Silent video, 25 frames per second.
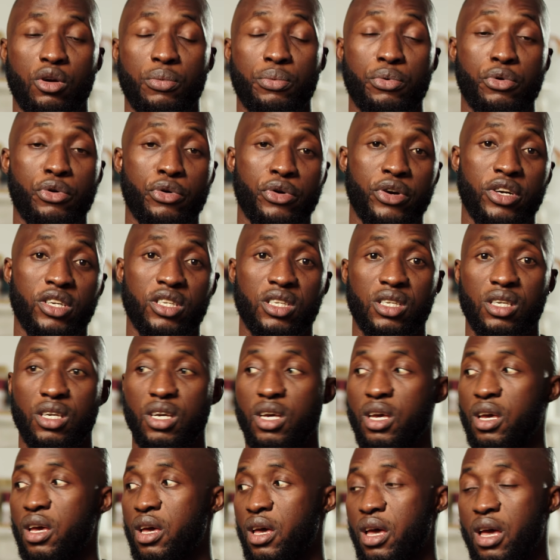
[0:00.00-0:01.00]
or ProRes,
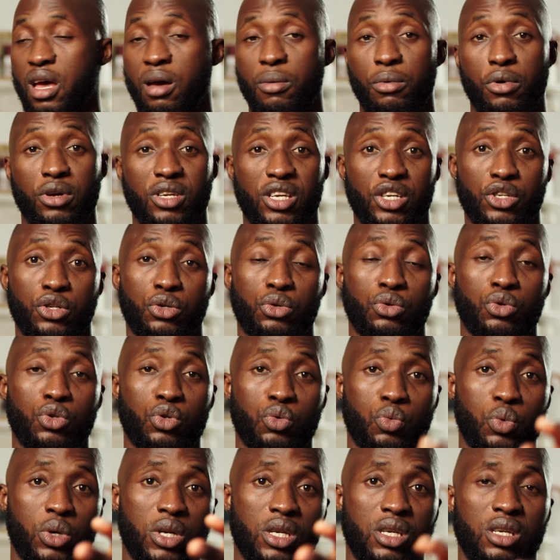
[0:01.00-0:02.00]
and because I
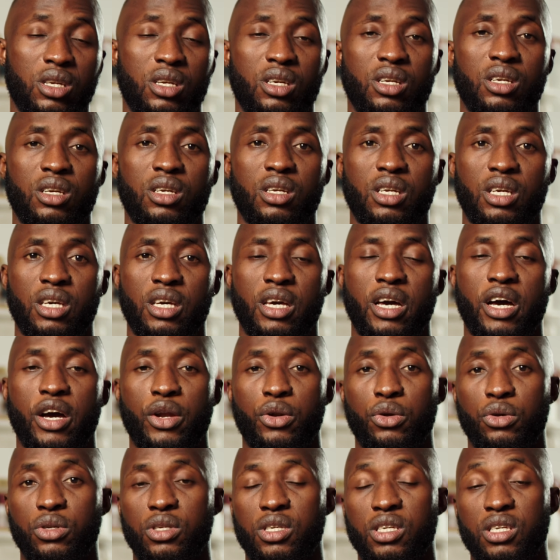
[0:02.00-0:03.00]
shoot with the
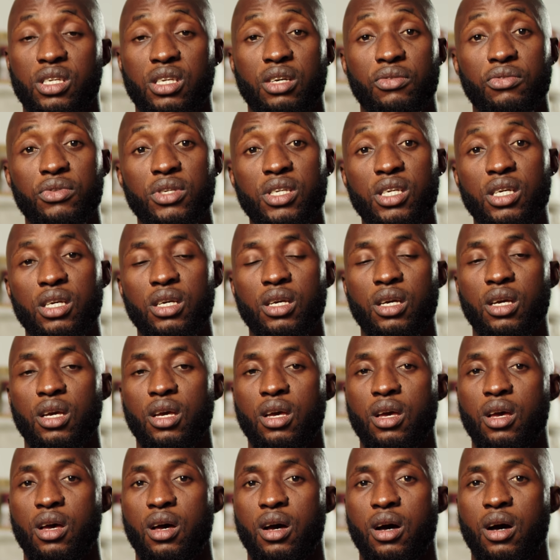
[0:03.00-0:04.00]
Canon C70,
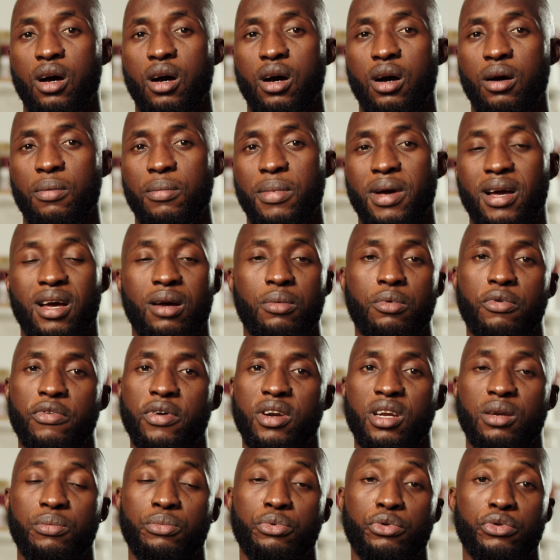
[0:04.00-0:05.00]
I can't
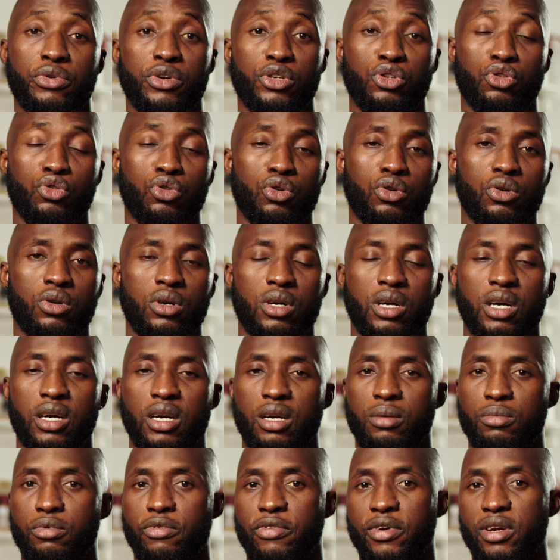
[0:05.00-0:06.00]
provide them ProRes RAW, I
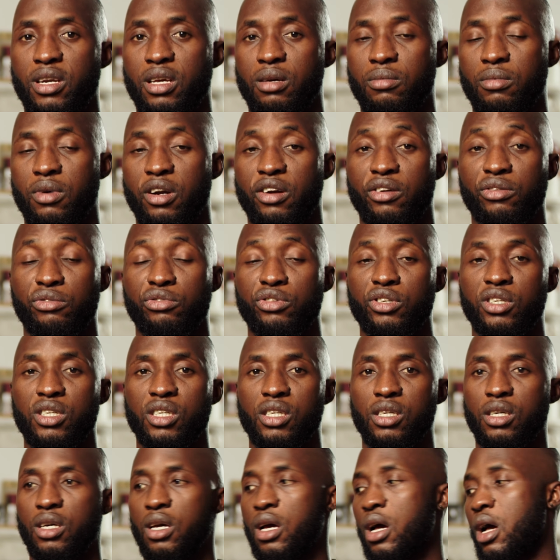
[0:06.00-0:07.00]
can't provide them
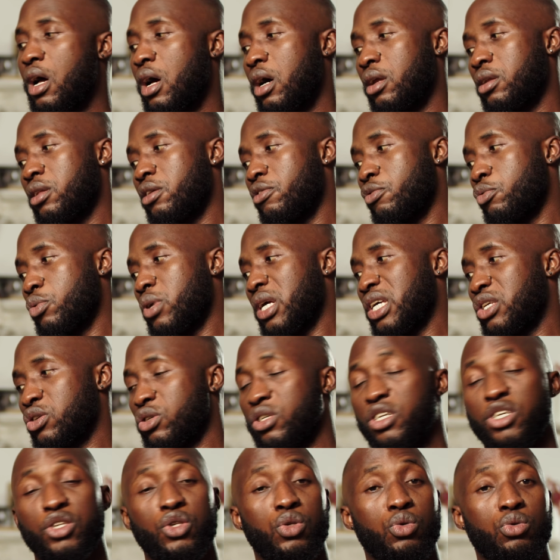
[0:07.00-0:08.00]
R3D. Even when I
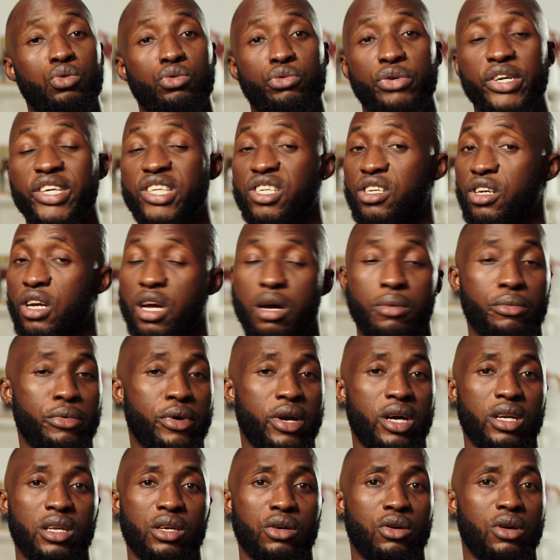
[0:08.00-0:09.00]
suggest to rent a
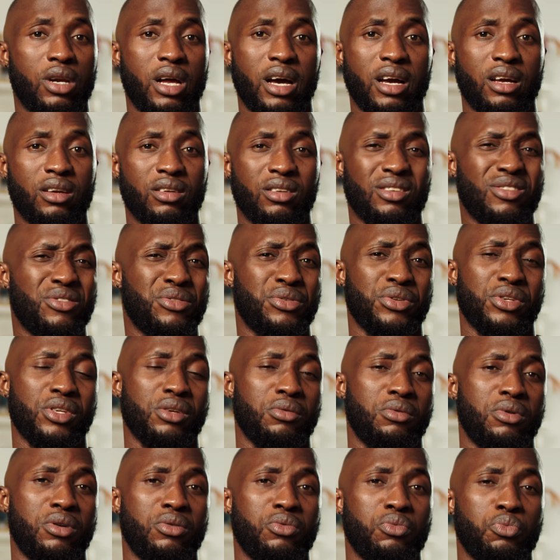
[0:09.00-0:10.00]
camera, they go like they want
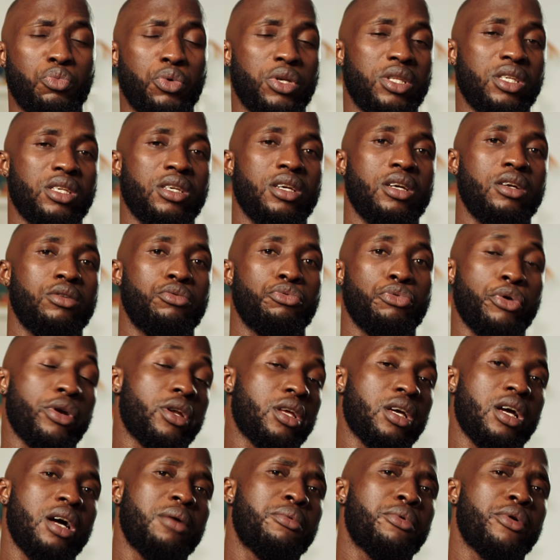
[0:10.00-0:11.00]
someone with a
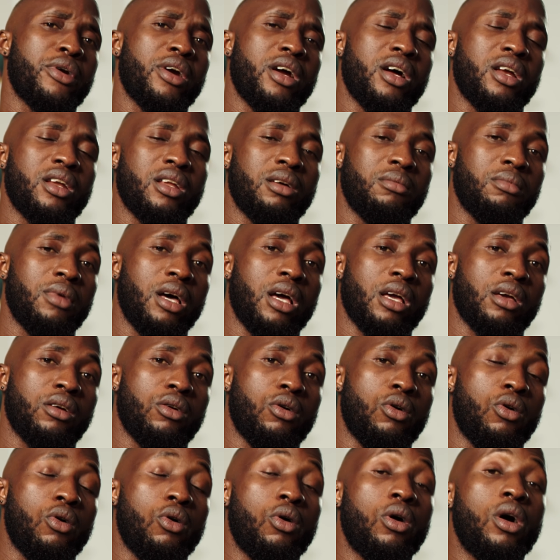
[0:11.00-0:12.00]
red camera, and I'm like,
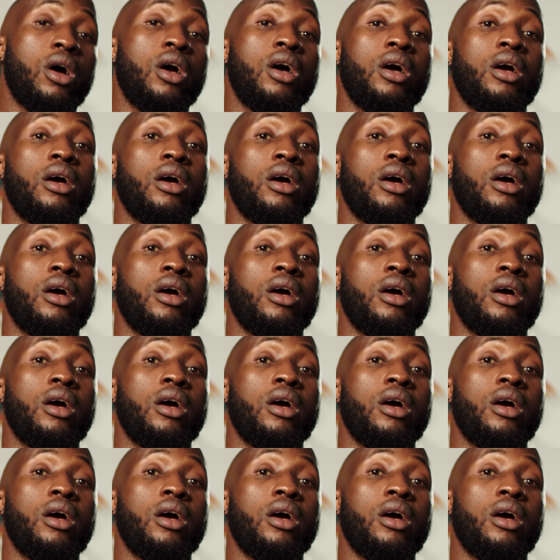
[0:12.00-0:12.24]
oh,